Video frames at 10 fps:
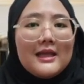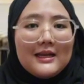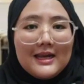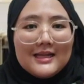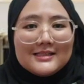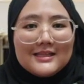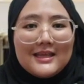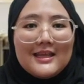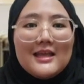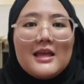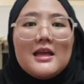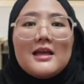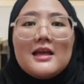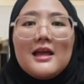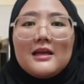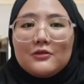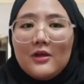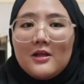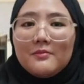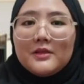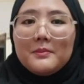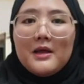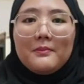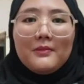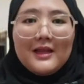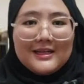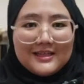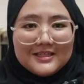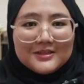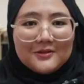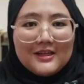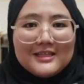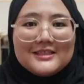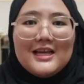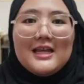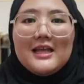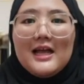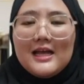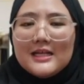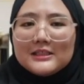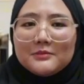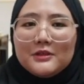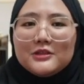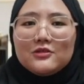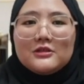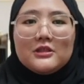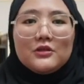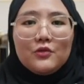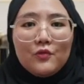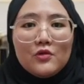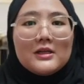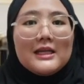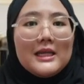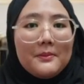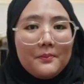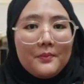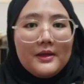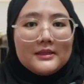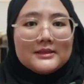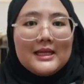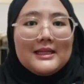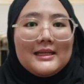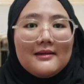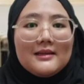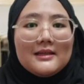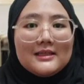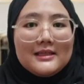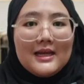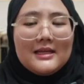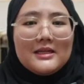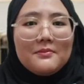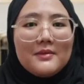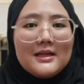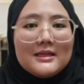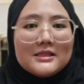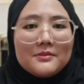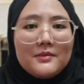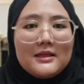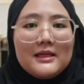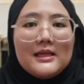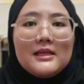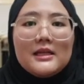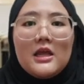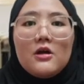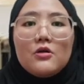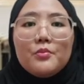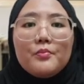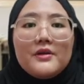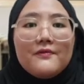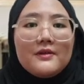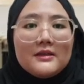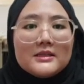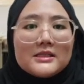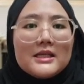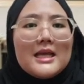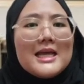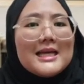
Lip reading: And lastly, to help them apply this knowledge, I ask my students to work in pairs and create a daily balanced meal in their own preference.